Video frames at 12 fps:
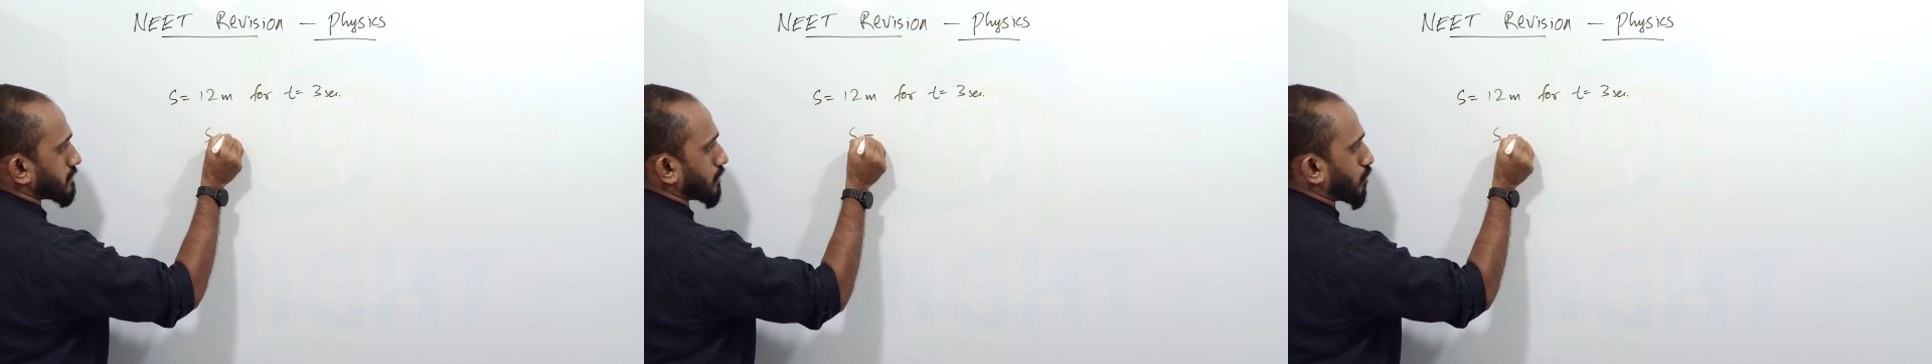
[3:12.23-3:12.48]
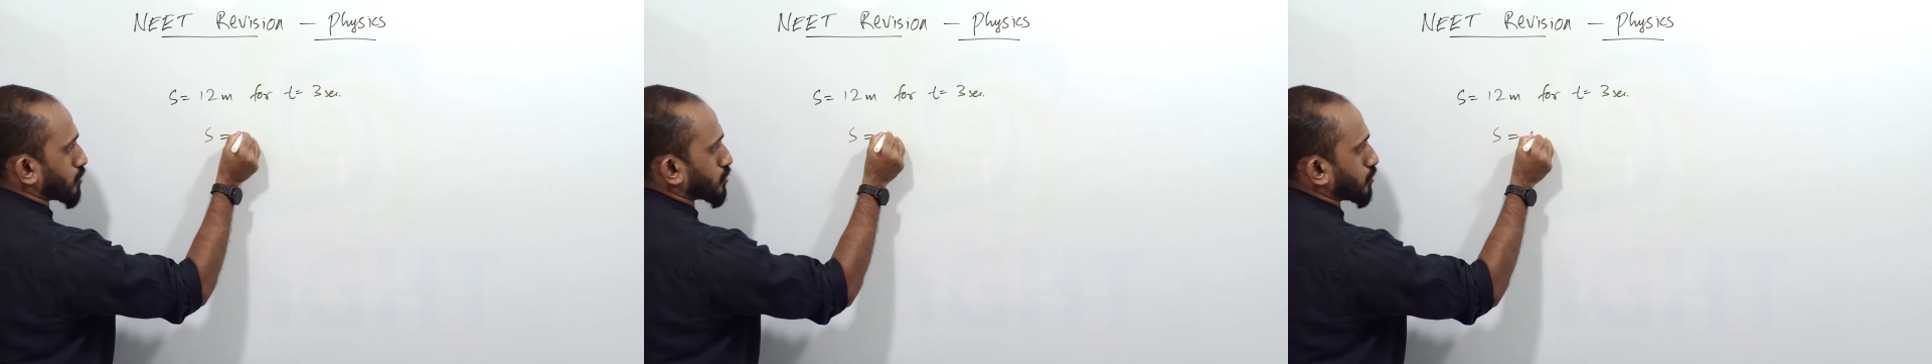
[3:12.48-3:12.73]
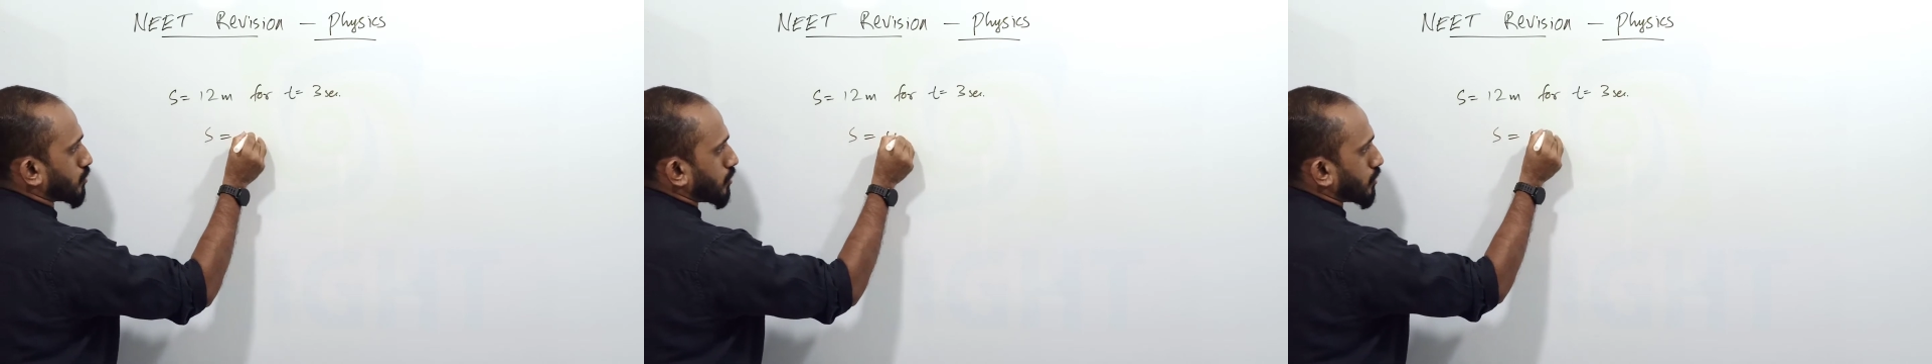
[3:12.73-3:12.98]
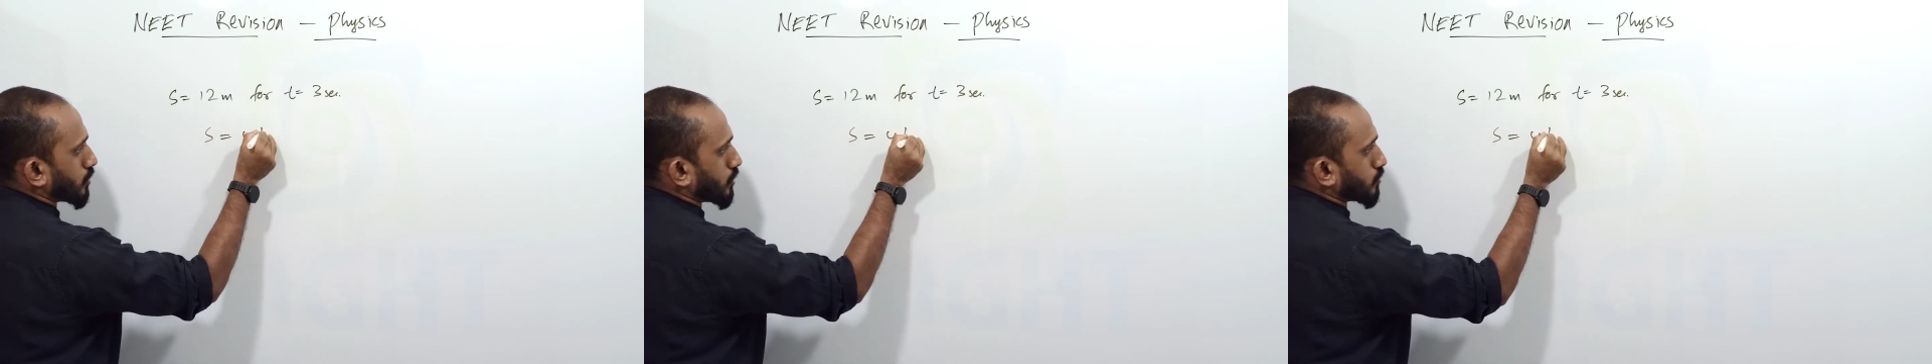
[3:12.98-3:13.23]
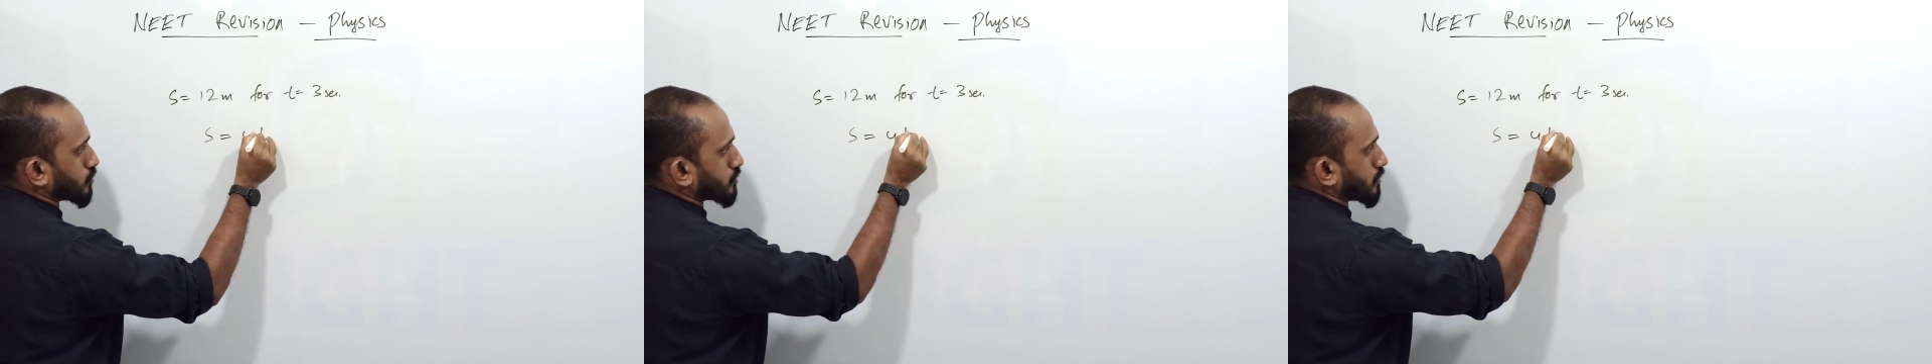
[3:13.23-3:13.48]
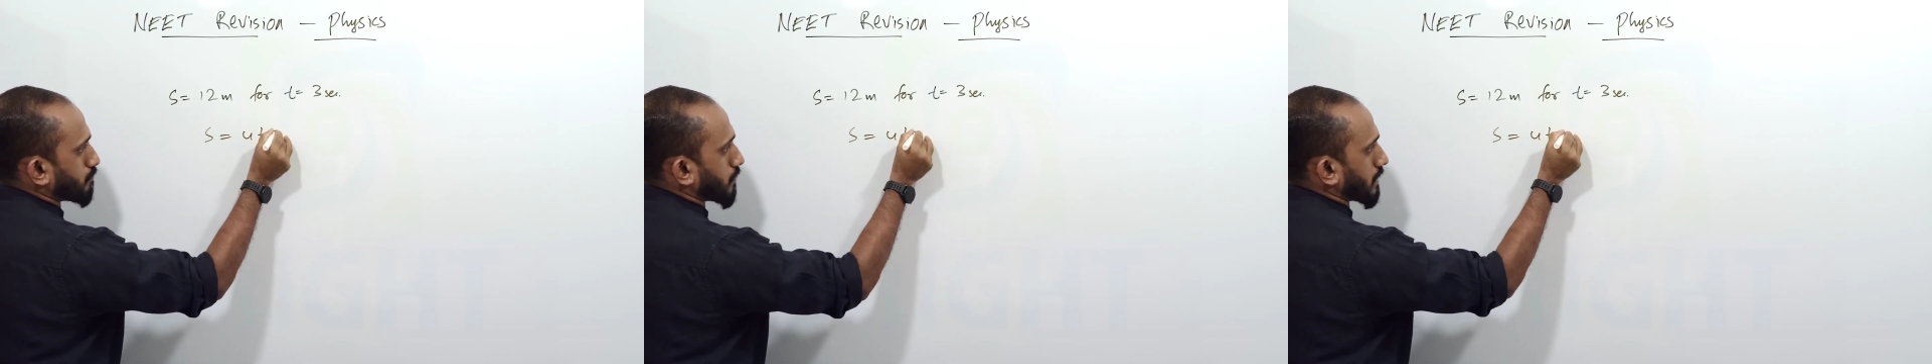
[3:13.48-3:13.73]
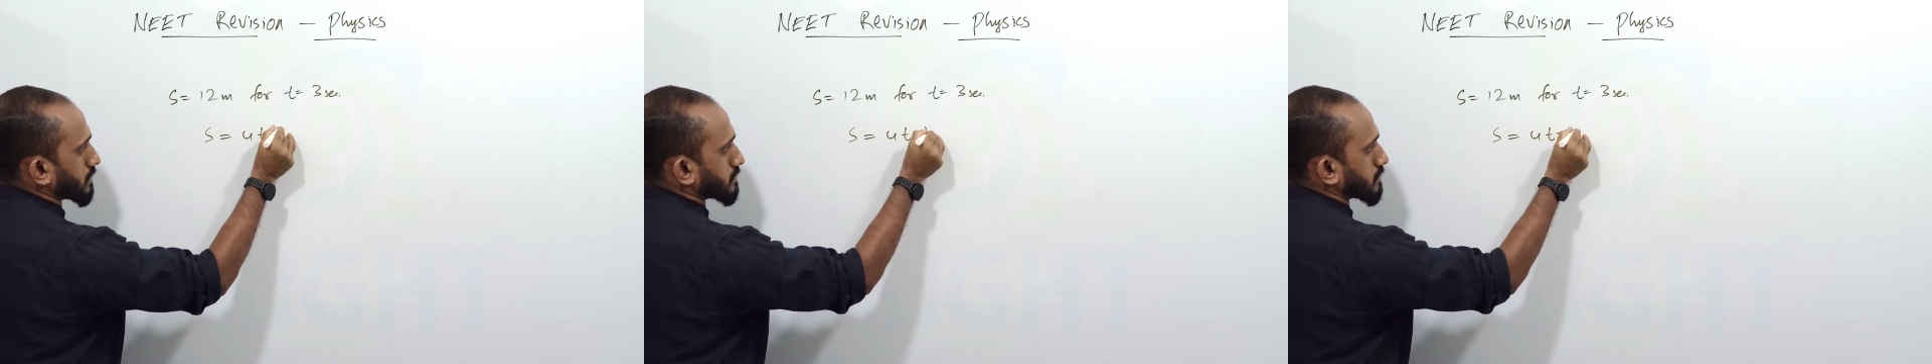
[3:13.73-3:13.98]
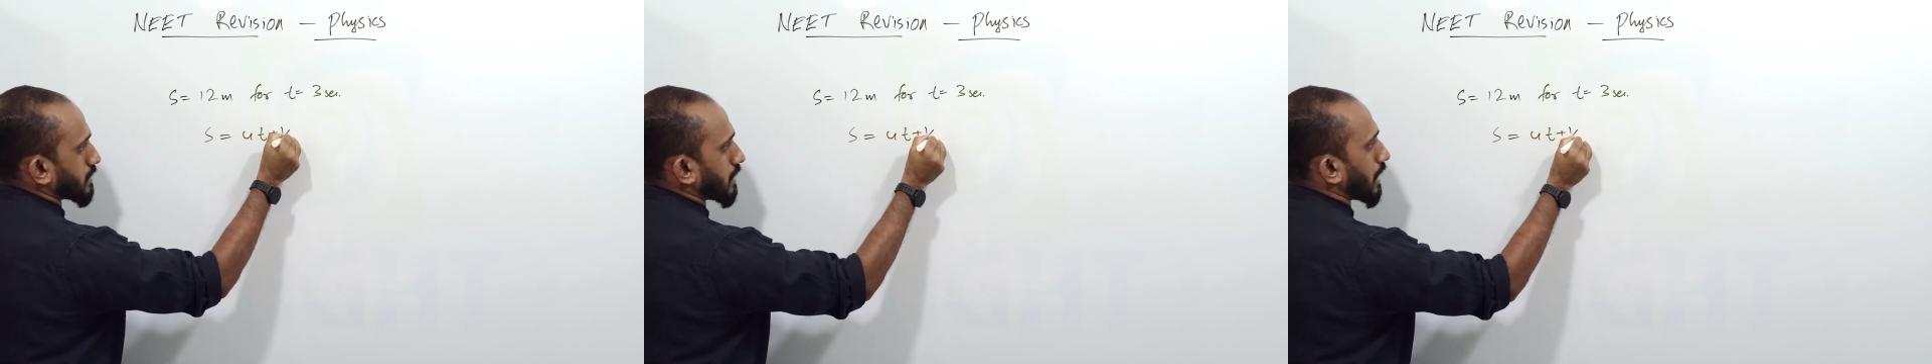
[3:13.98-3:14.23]
equal to ut
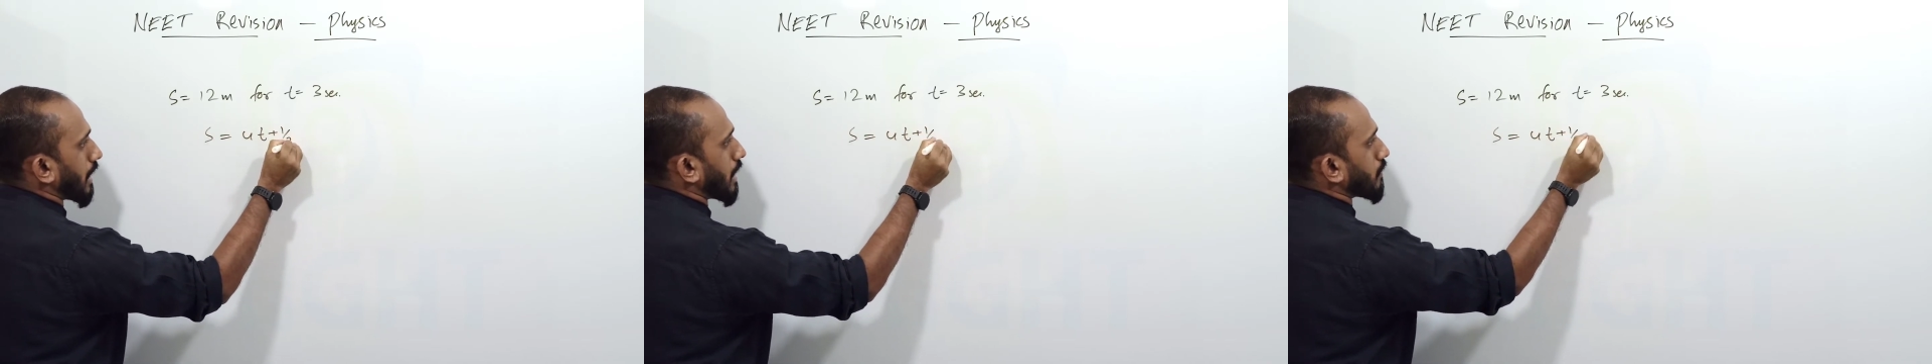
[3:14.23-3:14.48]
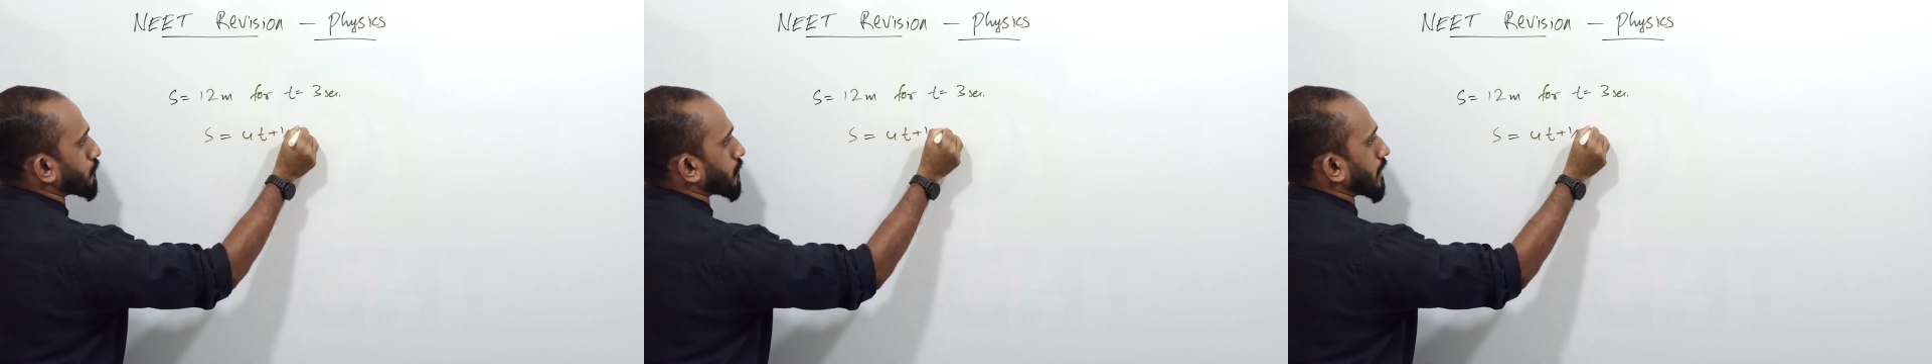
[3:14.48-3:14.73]
plus half